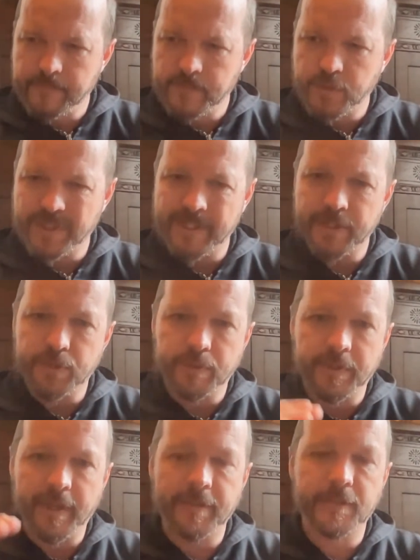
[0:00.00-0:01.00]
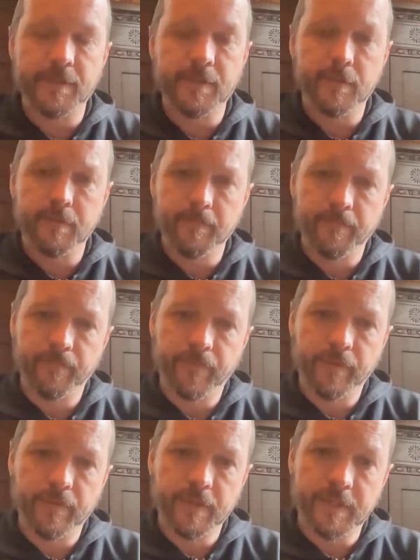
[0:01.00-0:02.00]
gradual lessons
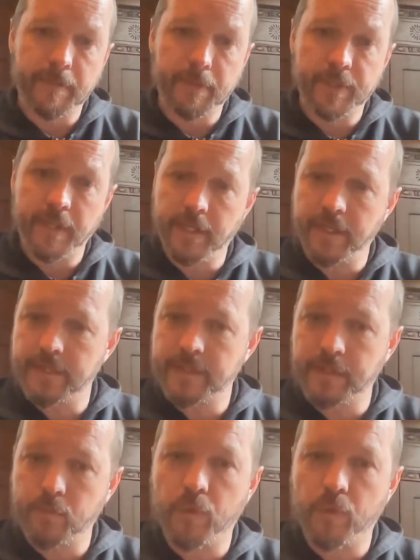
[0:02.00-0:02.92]
simultaneously,